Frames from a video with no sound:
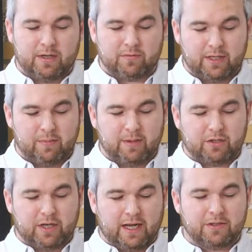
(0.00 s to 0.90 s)
is really about
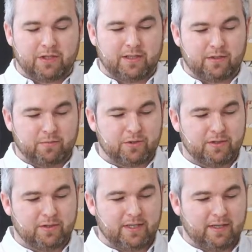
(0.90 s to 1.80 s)
challenging
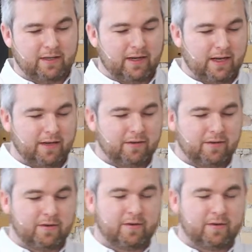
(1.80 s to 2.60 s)
assumptions, and